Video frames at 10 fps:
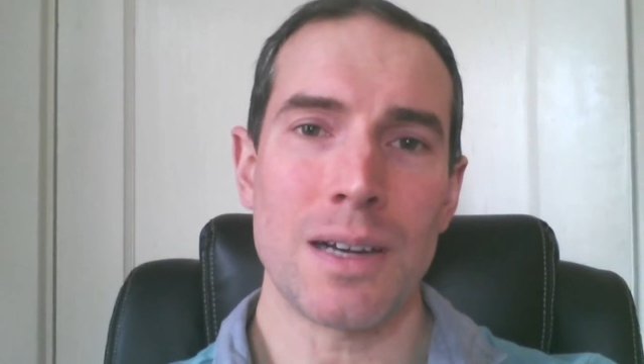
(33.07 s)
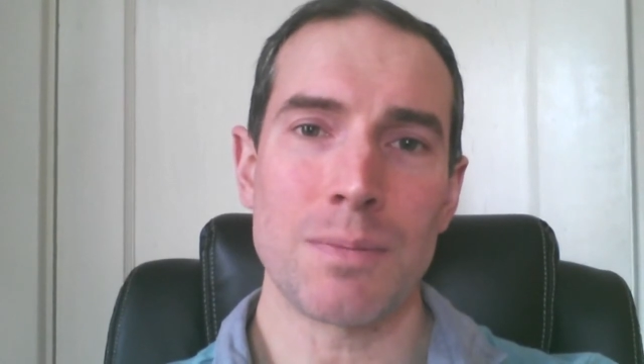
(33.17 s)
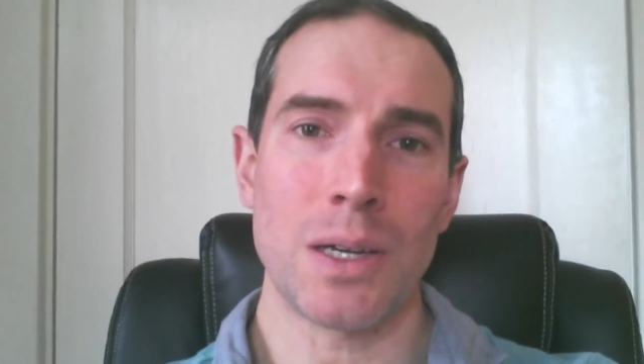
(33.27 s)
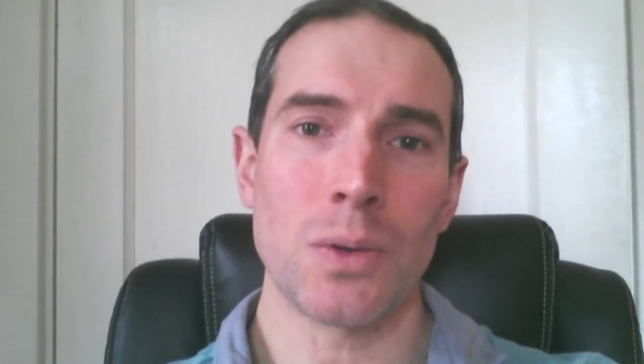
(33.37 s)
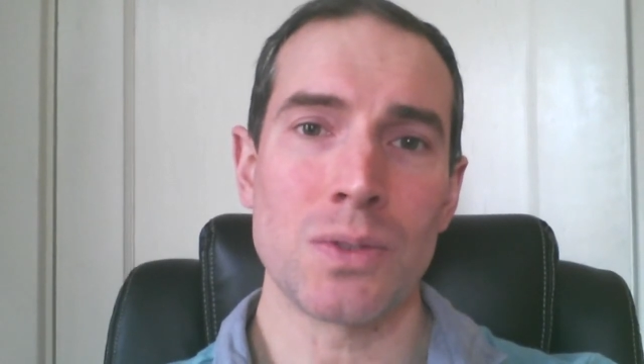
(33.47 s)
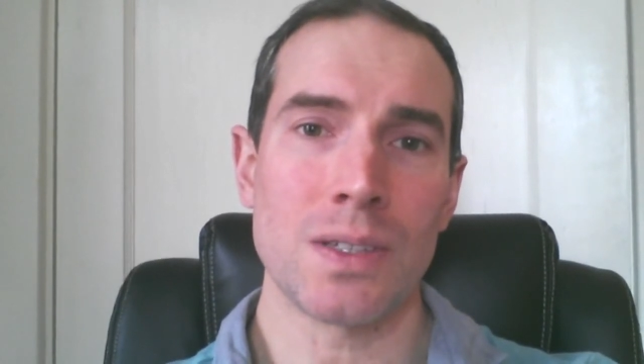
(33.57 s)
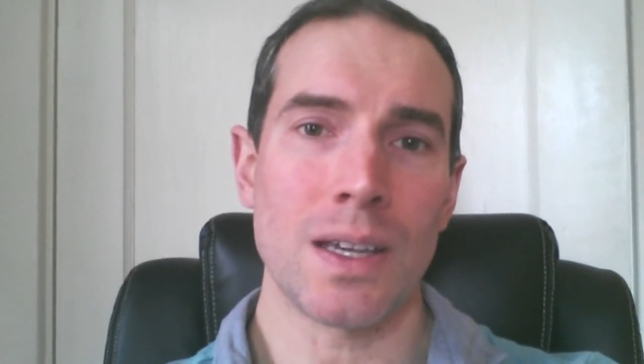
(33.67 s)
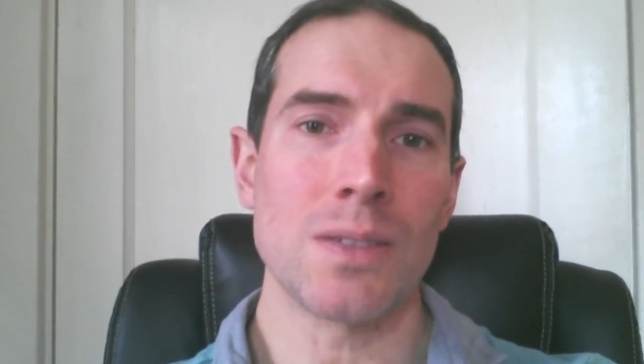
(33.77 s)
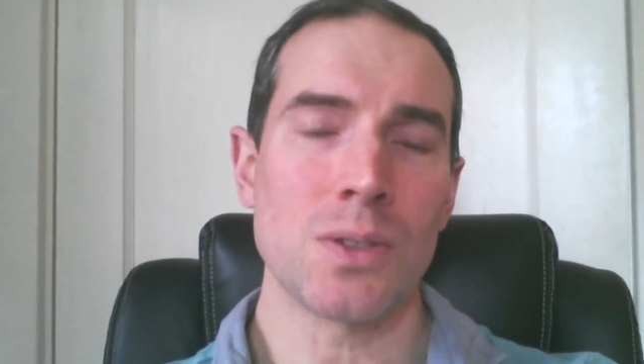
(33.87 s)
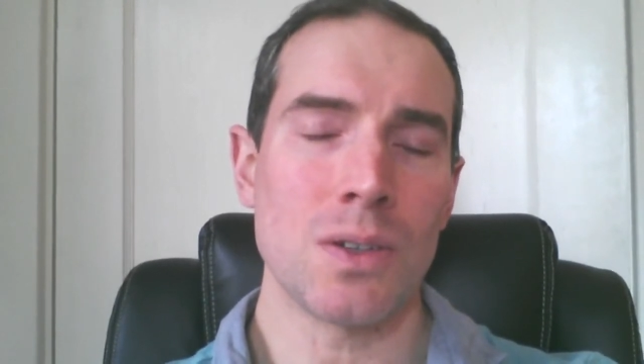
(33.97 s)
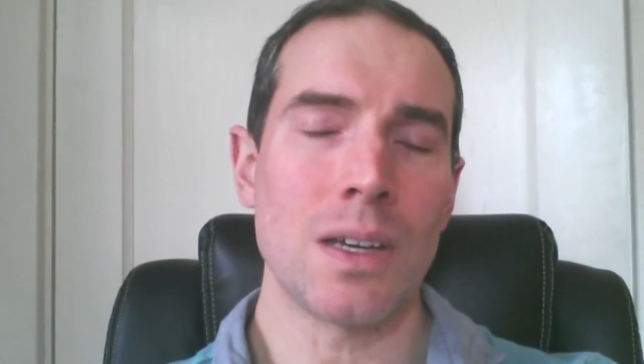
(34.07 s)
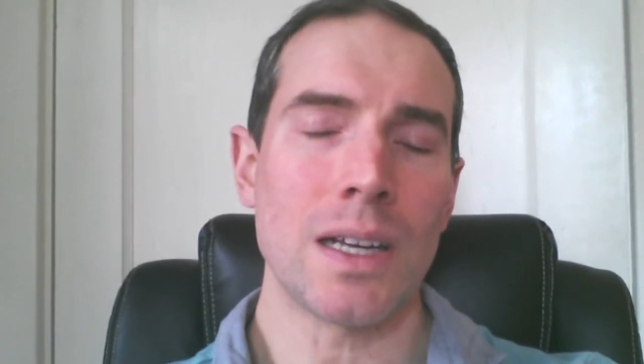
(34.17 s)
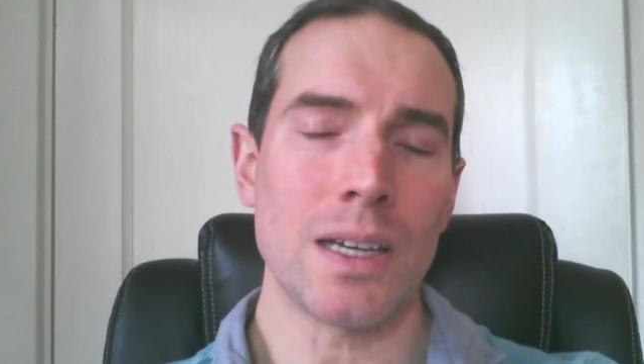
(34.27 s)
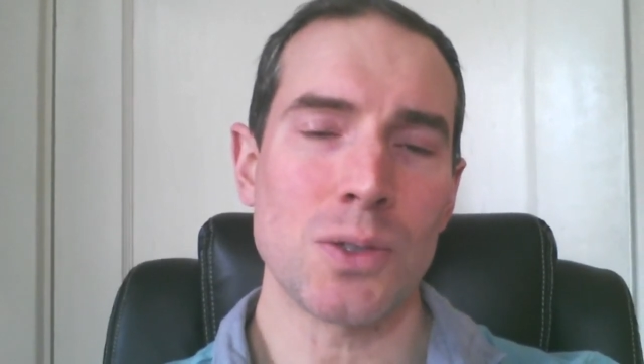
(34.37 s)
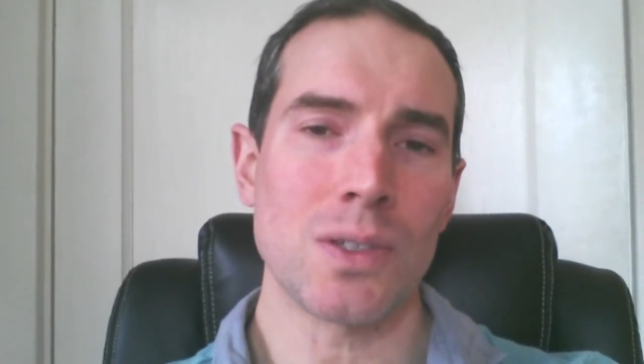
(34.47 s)
on my own skin so you
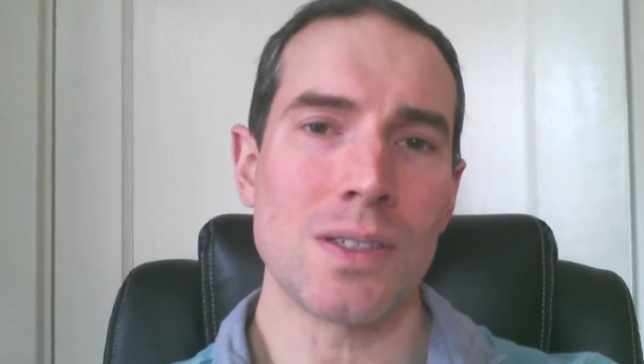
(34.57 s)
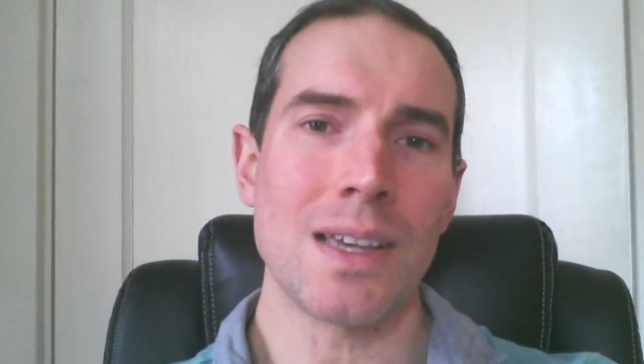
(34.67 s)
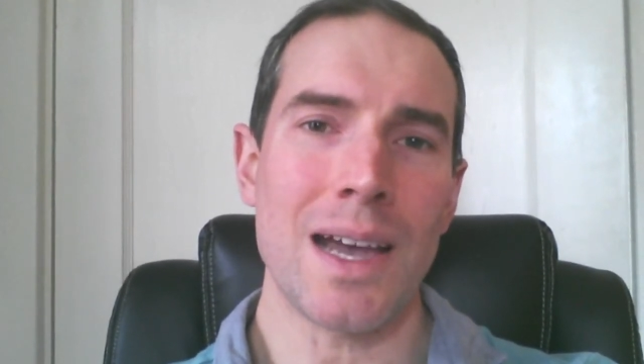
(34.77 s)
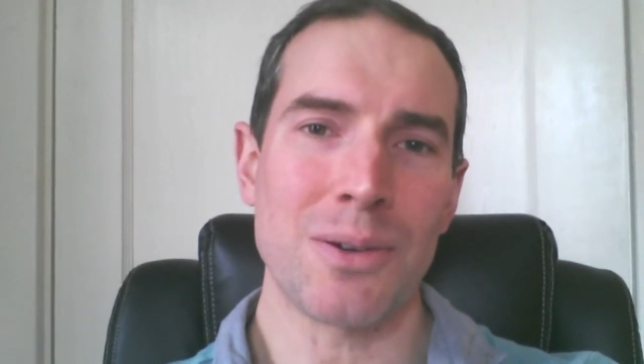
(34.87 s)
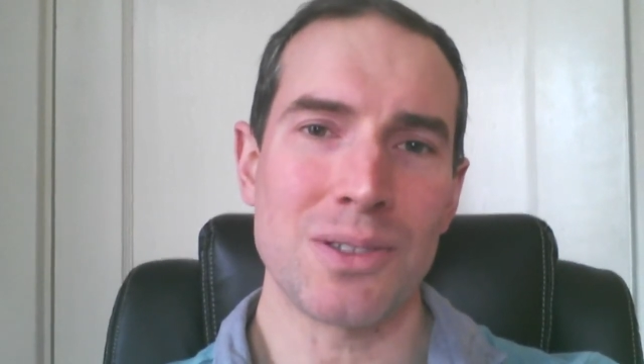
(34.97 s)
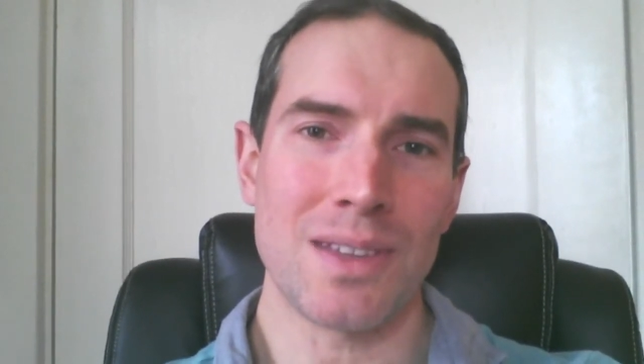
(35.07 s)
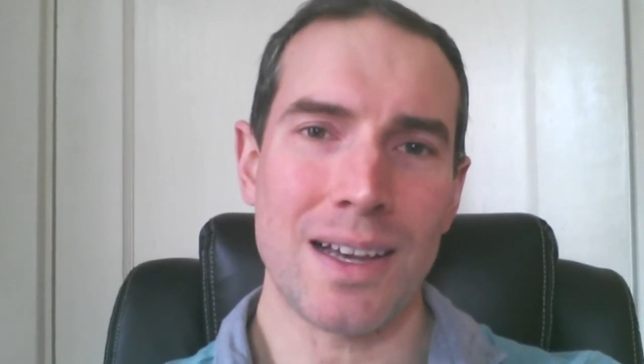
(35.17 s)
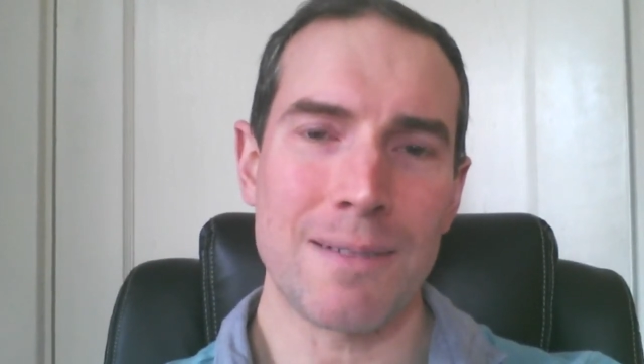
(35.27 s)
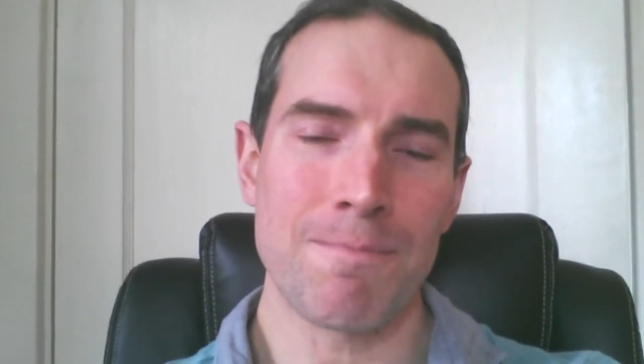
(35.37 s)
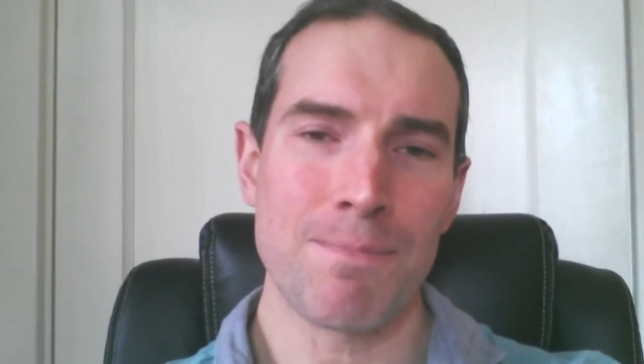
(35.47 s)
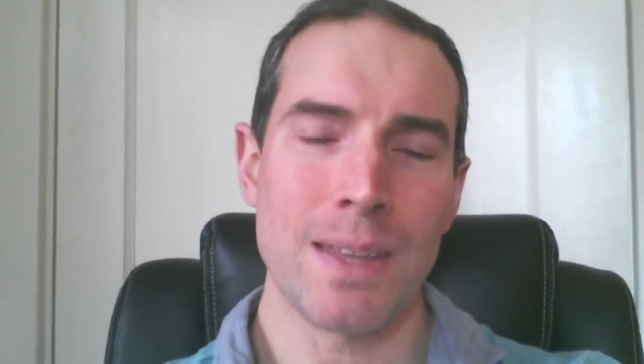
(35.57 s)
can actually see how it's done.